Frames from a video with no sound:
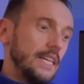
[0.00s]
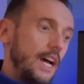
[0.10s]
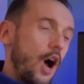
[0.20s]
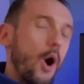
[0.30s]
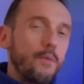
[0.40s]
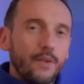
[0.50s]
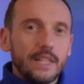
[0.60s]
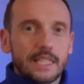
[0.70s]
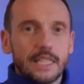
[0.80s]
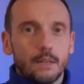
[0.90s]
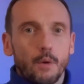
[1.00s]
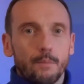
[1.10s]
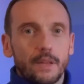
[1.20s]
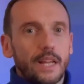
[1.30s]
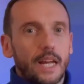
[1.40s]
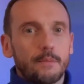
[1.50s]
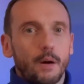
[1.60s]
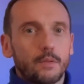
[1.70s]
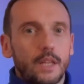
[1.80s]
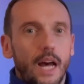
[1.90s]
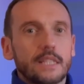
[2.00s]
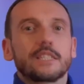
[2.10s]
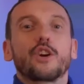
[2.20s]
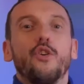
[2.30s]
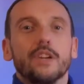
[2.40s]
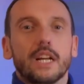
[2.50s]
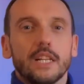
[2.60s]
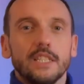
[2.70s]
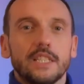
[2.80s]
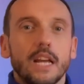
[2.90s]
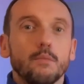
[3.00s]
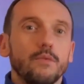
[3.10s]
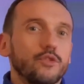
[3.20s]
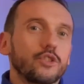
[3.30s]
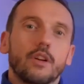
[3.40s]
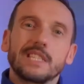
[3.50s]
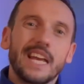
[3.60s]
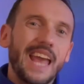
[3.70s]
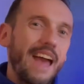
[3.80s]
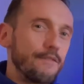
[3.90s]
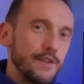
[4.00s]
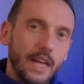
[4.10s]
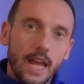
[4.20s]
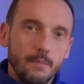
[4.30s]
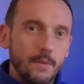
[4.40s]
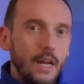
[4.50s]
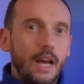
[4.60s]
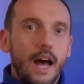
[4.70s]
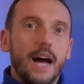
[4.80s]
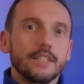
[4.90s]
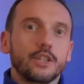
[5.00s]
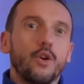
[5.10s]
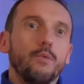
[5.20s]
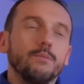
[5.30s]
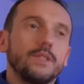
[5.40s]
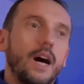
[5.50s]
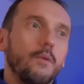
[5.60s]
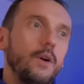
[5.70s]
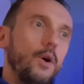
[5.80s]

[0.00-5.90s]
Hopefully the team won't be thinking about that. To coin a cliche, we've just got to take every game as it comes now.